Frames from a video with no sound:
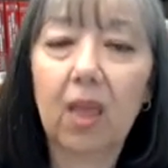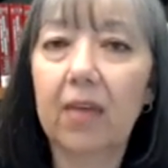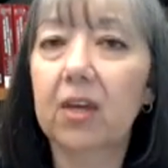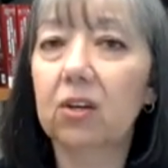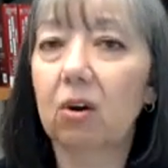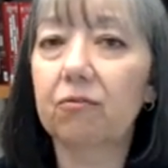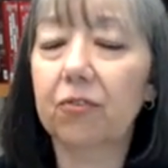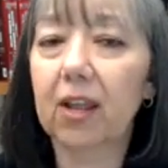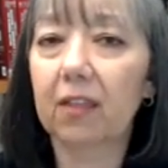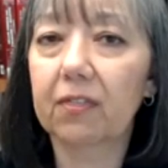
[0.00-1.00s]
And then don't
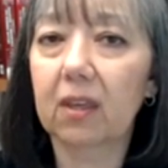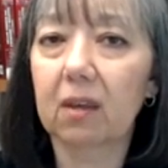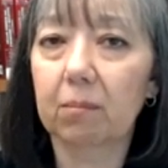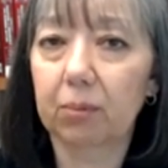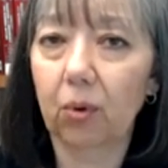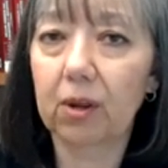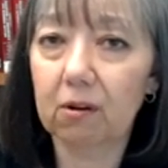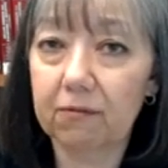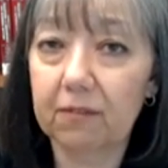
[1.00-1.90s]
forget the employer